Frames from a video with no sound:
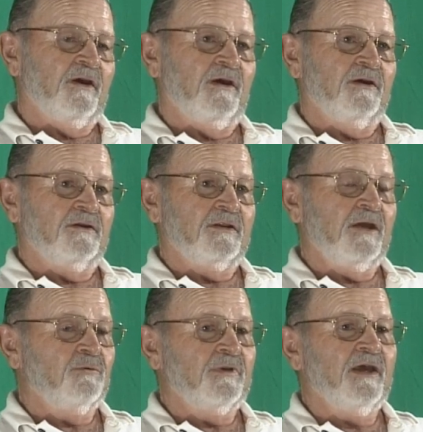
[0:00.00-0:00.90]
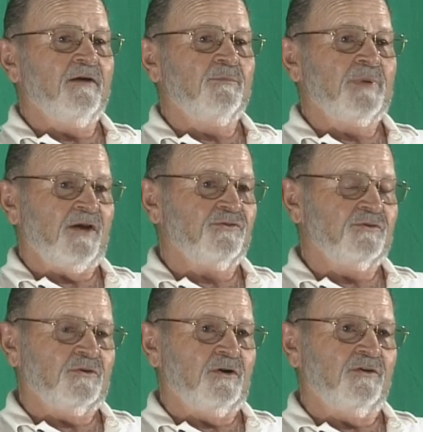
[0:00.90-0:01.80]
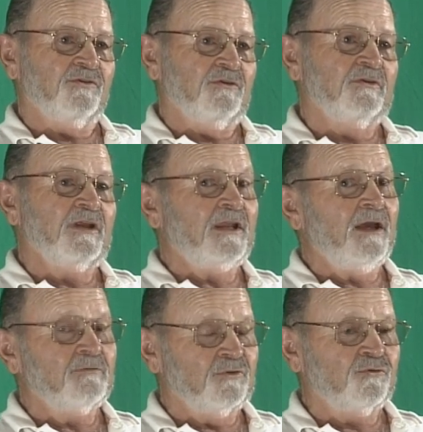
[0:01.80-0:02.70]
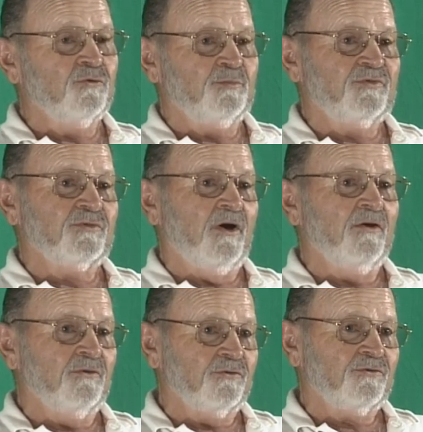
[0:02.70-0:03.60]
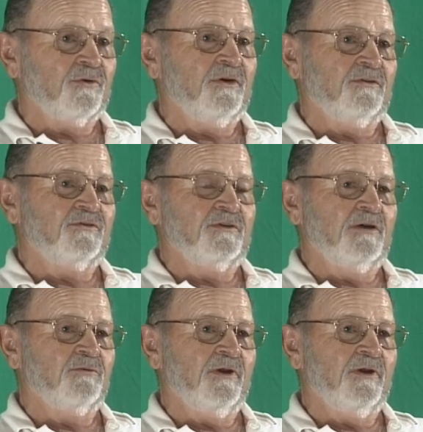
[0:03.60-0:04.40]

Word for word: and they would have passenger cars there and they'd have the troops on those trains and they were